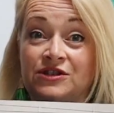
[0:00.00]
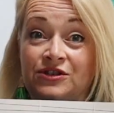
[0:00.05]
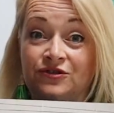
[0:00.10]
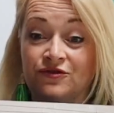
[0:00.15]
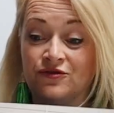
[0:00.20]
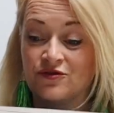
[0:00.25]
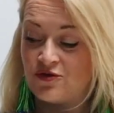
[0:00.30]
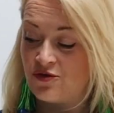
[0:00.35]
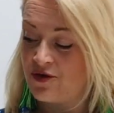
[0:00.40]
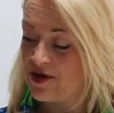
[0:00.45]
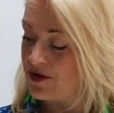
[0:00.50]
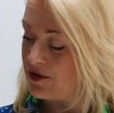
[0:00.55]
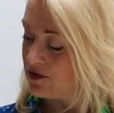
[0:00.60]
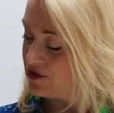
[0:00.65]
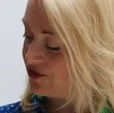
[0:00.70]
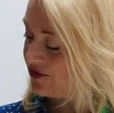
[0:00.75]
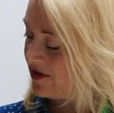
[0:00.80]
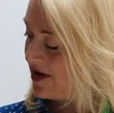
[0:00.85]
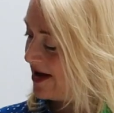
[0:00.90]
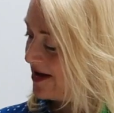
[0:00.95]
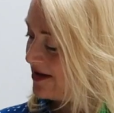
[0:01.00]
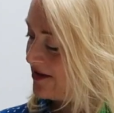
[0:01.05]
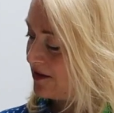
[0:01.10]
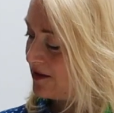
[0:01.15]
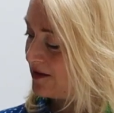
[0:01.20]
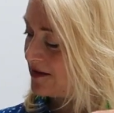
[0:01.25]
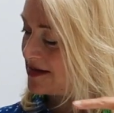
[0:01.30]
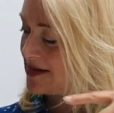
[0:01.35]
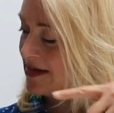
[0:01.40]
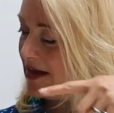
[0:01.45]
to draw your
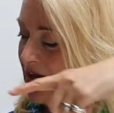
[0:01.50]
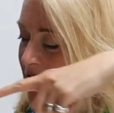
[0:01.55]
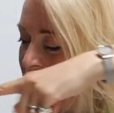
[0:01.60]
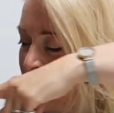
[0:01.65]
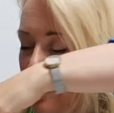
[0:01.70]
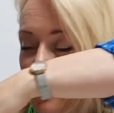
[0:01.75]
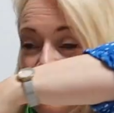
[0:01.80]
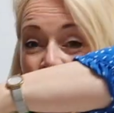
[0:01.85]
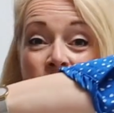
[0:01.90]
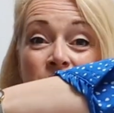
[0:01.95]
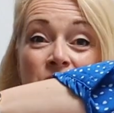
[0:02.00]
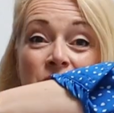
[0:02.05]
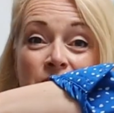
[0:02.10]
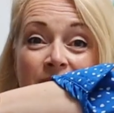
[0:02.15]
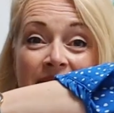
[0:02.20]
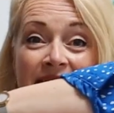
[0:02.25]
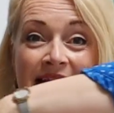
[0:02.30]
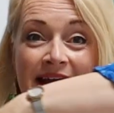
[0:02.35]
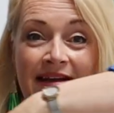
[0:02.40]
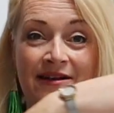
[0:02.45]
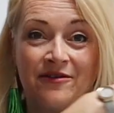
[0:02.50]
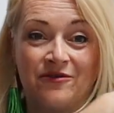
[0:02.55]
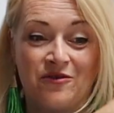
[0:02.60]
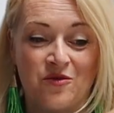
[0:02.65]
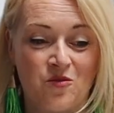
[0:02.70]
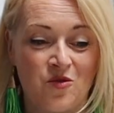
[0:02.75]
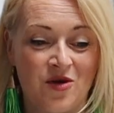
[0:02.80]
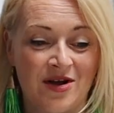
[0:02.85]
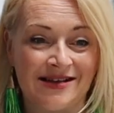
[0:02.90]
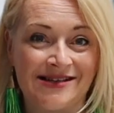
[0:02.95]
triangles all the way
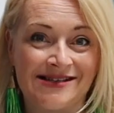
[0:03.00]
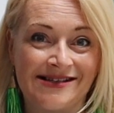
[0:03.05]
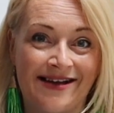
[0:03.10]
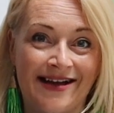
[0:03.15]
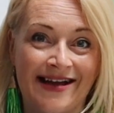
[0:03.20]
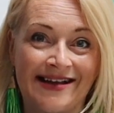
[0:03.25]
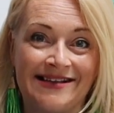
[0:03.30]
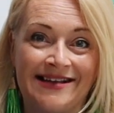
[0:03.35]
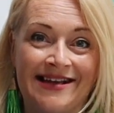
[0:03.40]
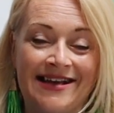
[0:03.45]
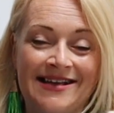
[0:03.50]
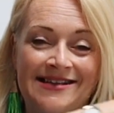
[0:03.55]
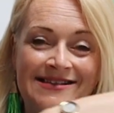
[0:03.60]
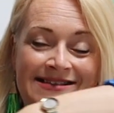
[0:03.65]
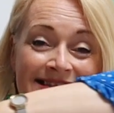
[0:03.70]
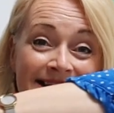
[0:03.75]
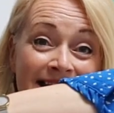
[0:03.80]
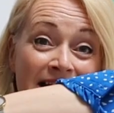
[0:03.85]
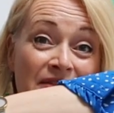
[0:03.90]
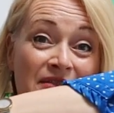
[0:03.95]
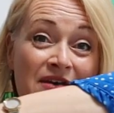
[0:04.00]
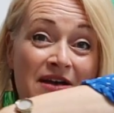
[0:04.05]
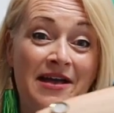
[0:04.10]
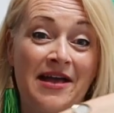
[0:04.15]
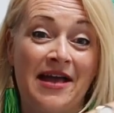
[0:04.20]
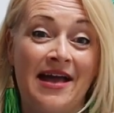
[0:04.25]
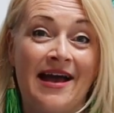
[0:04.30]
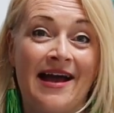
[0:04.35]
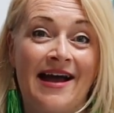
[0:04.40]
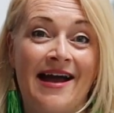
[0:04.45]
from one side to the other
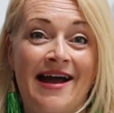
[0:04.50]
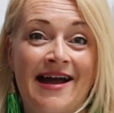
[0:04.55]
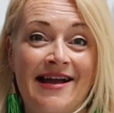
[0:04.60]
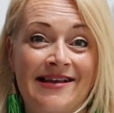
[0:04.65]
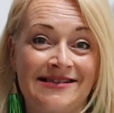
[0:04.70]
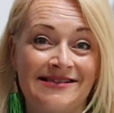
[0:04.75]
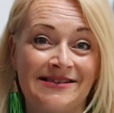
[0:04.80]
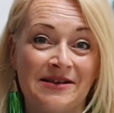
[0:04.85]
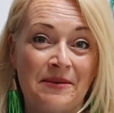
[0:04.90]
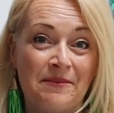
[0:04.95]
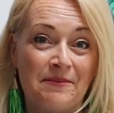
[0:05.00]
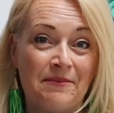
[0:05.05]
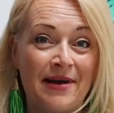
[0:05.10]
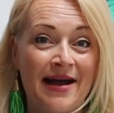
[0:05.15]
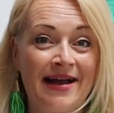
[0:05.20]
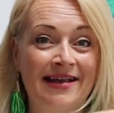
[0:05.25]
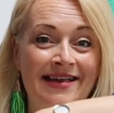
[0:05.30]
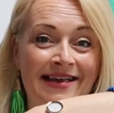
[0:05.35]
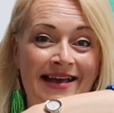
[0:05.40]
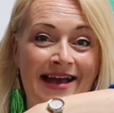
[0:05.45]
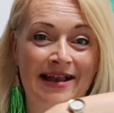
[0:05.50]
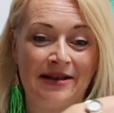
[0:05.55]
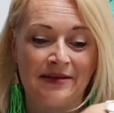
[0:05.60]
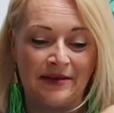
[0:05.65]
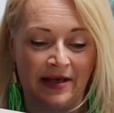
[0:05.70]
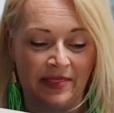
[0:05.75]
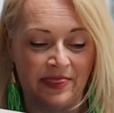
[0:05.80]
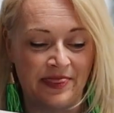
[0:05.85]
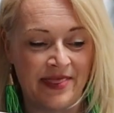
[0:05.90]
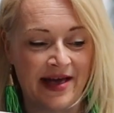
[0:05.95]
and back
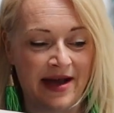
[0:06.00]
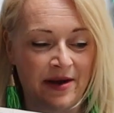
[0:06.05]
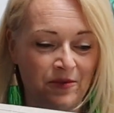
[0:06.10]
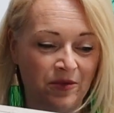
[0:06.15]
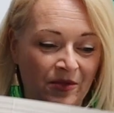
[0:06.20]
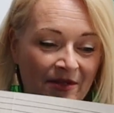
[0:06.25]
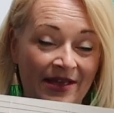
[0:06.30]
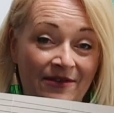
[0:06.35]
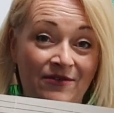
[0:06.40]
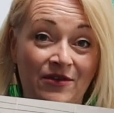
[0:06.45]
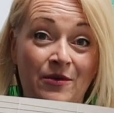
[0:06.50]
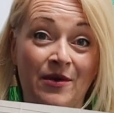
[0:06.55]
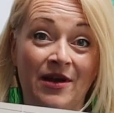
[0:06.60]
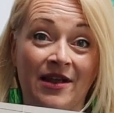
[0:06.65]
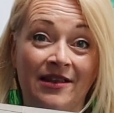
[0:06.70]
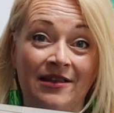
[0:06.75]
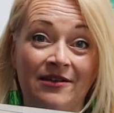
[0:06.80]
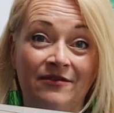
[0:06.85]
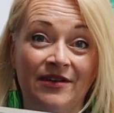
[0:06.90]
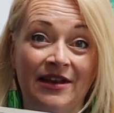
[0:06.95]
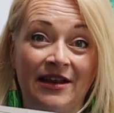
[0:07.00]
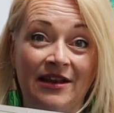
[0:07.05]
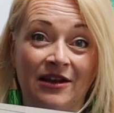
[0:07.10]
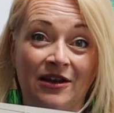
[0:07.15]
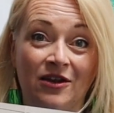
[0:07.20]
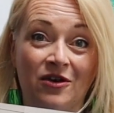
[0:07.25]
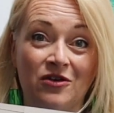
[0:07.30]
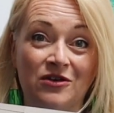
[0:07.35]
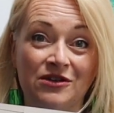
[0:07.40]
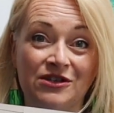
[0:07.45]
again, and that will give you a lovely
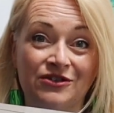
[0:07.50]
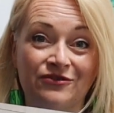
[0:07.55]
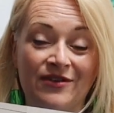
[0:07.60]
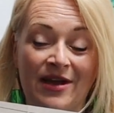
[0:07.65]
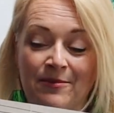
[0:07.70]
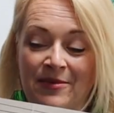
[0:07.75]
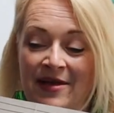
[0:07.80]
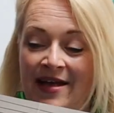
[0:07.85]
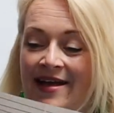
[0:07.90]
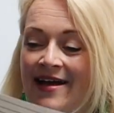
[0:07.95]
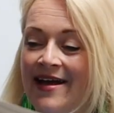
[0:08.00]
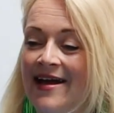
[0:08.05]
long strip